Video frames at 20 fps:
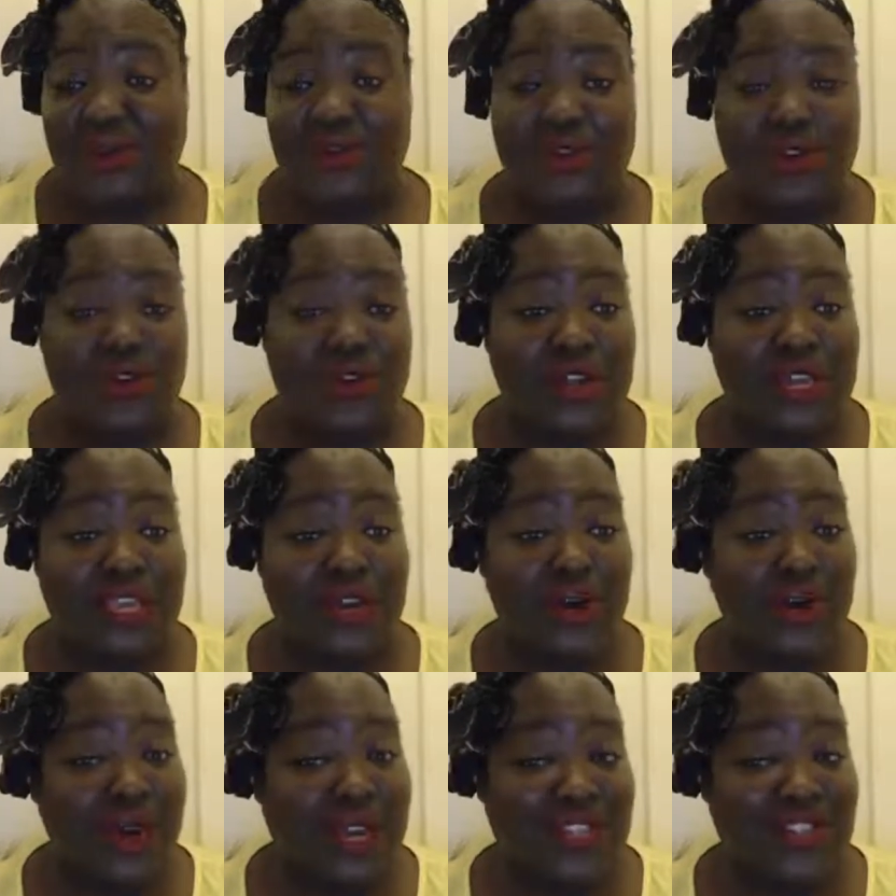If you've got any
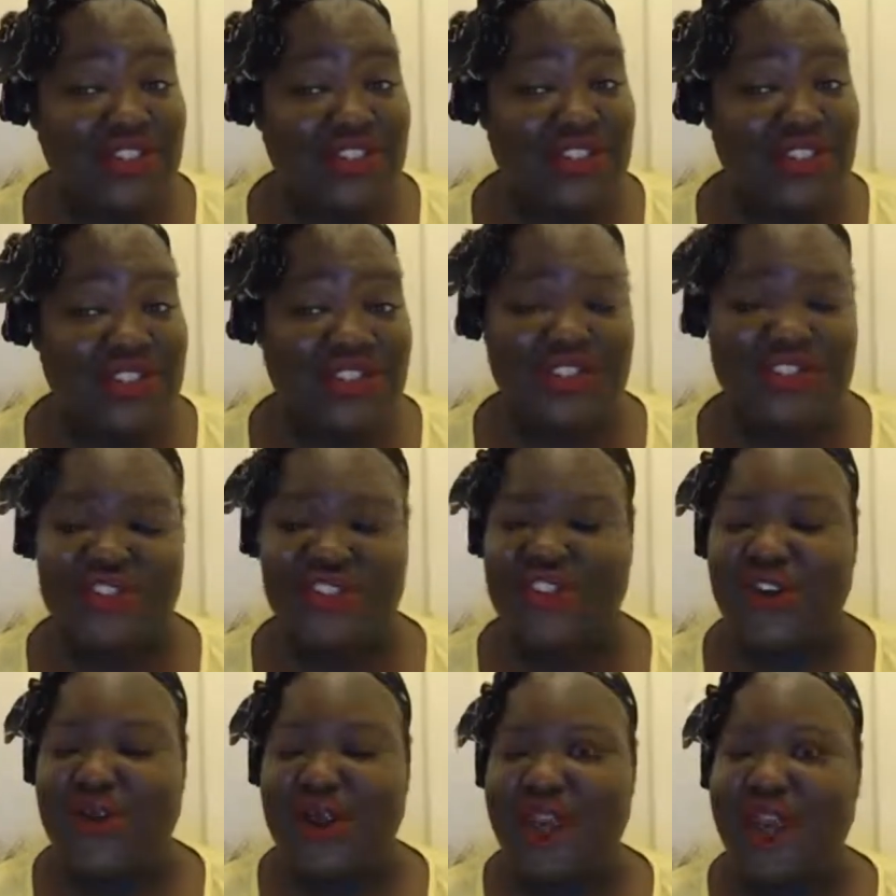questions,
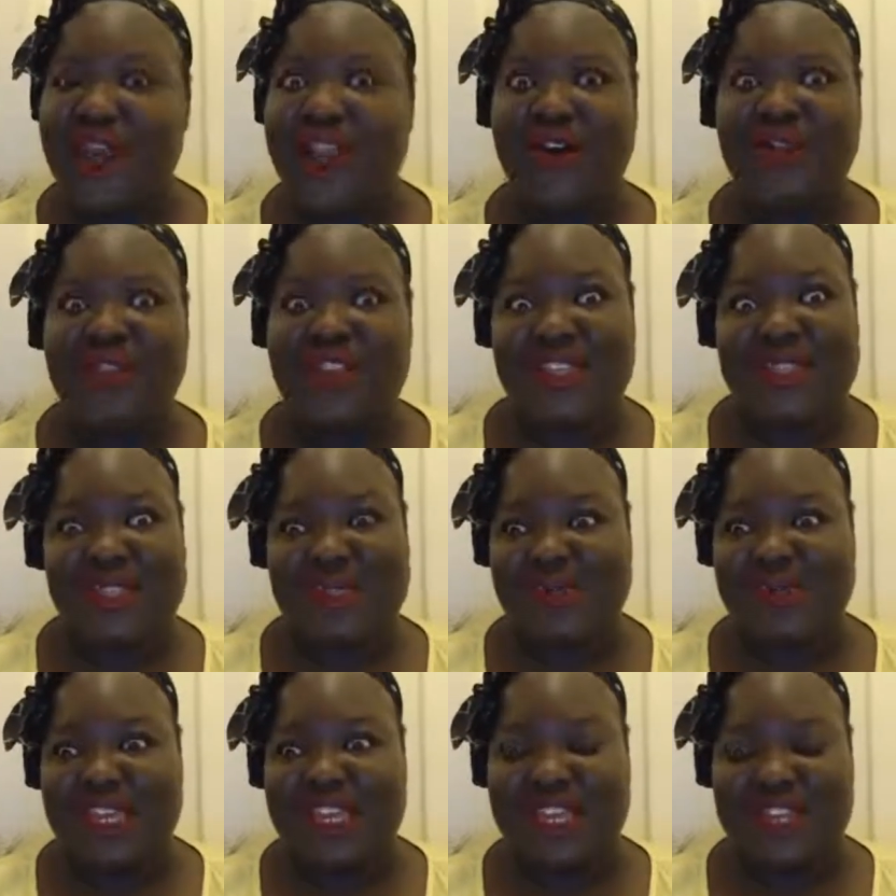I love this
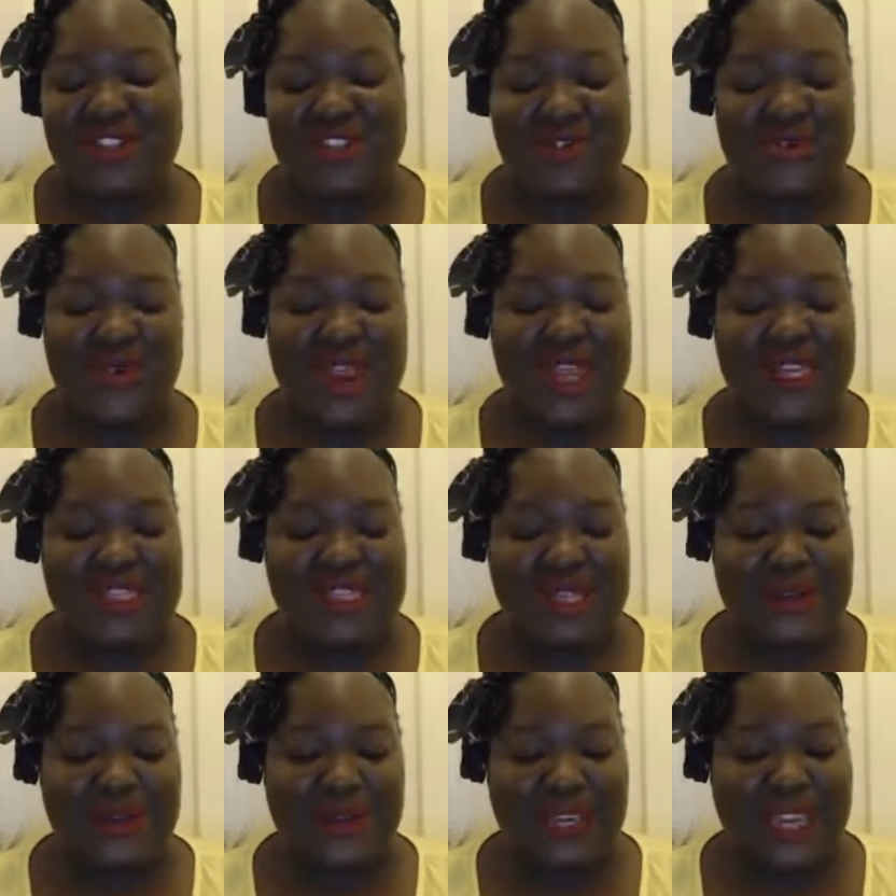to be
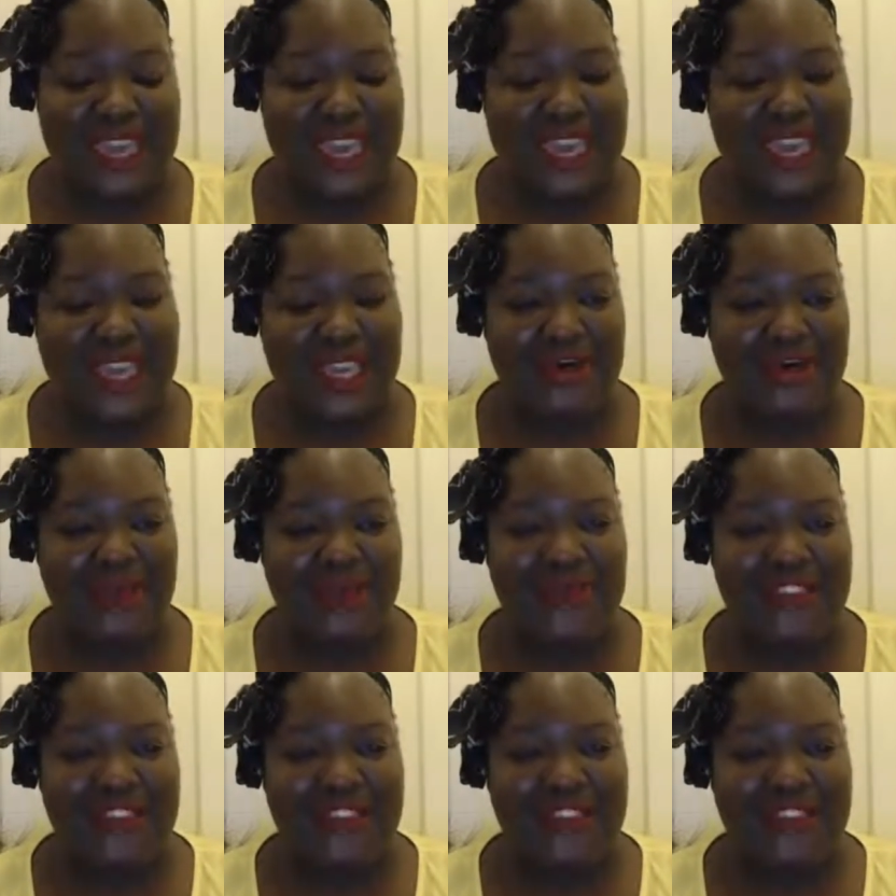interactive. Okay,